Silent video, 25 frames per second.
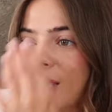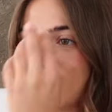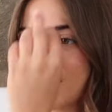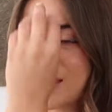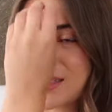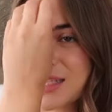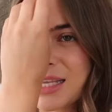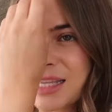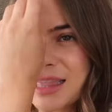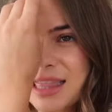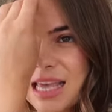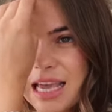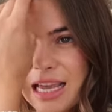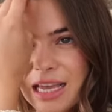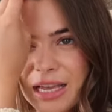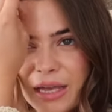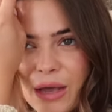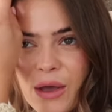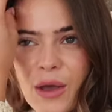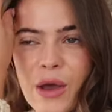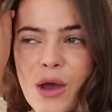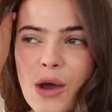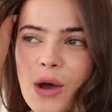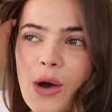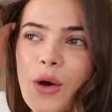Because I think
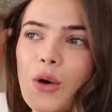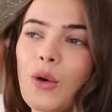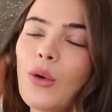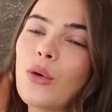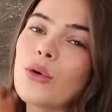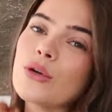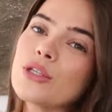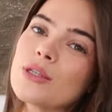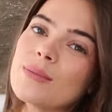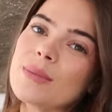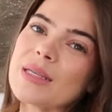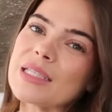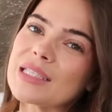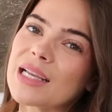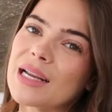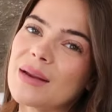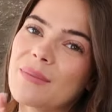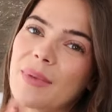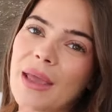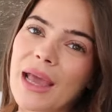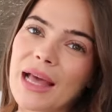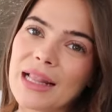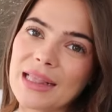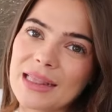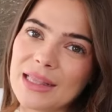autumn is going to
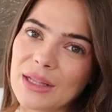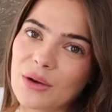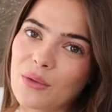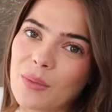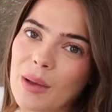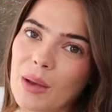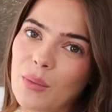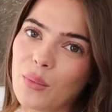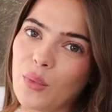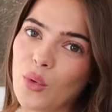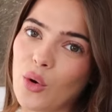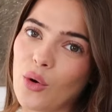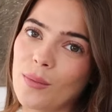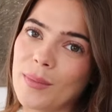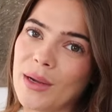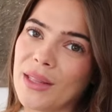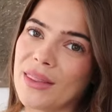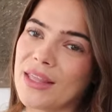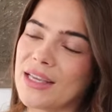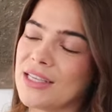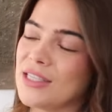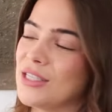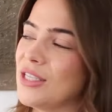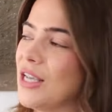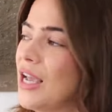be a little bit warmer
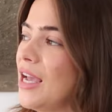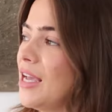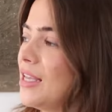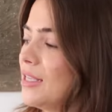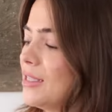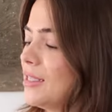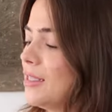this year.